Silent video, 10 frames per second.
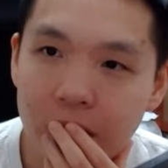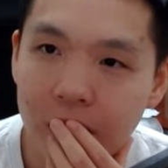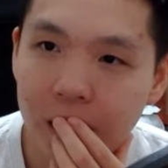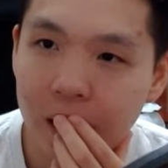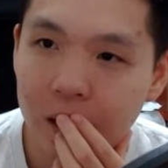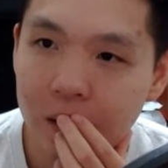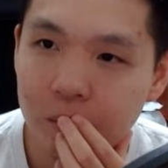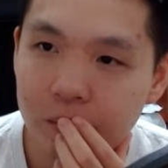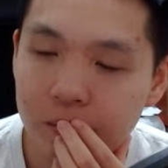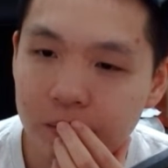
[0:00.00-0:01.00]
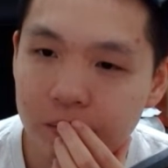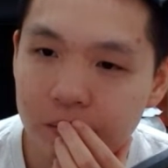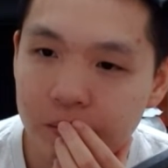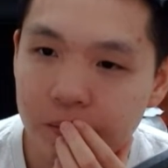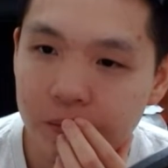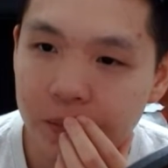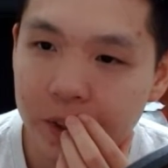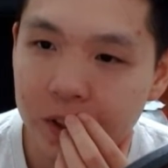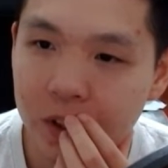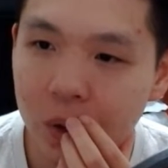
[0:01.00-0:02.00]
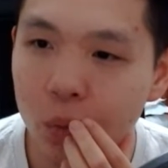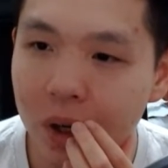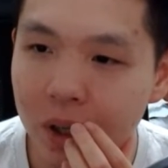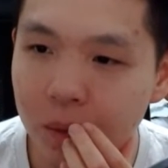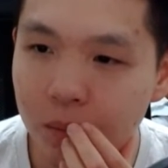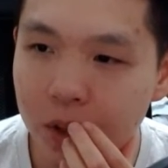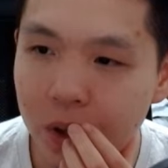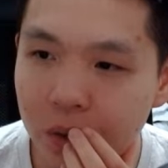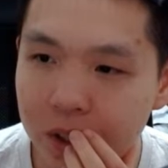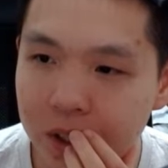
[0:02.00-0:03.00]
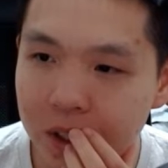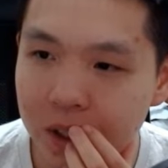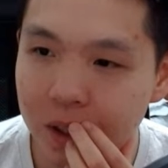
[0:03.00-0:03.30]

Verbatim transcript: Um, so what I'm noticing